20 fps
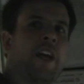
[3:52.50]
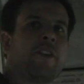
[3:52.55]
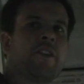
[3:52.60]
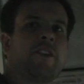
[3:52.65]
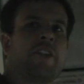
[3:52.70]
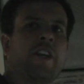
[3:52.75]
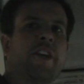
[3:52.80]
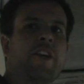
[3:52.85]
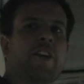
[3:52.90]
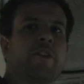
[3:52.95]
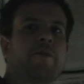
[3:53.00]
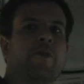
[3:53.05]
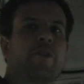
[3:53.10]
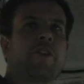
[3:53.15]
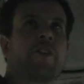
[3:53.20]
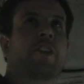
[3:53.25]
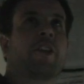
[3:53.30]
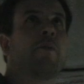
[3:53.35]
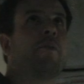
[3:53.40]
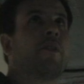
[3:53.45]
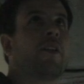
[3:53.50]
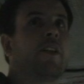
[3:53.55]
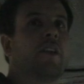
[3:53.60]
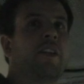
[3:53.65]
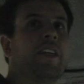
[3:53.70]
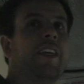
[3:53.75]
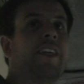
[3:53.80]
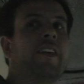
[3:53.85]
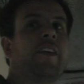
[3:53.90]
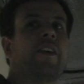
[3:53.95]
stairs, which are some of the
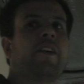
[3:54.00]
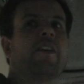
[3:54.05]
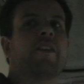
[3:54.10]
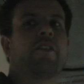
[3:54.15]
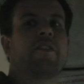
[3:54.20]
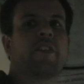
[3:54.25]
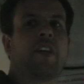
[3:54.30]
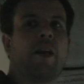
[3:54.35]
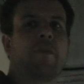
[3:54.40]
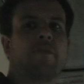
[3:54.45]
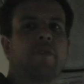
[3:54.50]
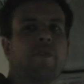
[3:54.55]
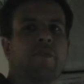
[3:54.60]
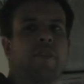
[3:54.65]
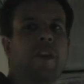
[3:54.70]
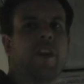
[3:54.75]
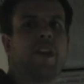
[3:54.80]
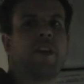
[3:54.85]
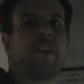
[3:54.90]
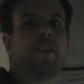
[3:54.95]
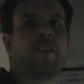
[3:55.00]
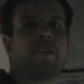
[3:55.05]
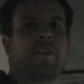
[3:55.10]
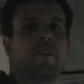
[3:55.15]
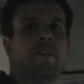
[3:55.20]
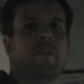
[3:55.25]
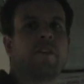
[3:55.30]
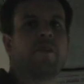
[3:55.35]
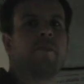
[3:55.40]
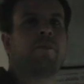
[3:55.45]
leakiest types of things,
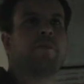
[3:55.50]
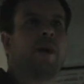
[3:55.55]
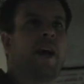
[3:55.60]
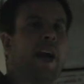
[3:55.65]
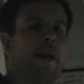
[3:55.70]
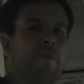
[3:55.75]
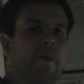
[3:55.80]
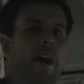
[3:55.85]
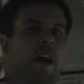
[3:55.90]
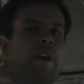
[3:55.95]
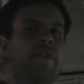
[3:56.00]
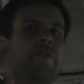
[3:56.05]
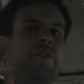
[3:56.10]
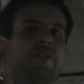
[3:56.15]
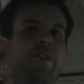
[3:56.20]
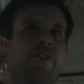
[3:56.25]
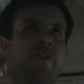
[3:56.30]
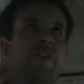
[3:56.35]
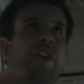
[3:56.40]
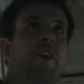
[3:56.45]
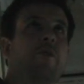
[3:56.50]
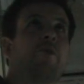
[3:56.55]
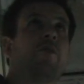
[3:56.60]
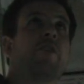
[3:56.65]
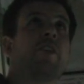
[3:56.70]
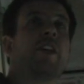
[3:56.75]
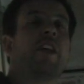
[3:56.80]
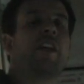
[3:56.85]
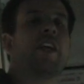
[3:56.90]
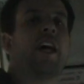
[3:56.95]
or bypasses in general,
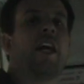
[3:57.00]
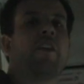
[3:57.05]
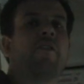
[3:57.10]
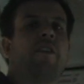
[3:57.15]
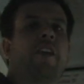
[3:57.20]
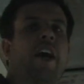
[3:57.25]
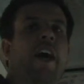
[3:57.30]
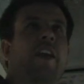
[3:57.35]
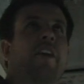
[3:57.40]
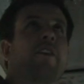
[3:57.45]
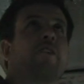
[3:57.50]
in and out of an attic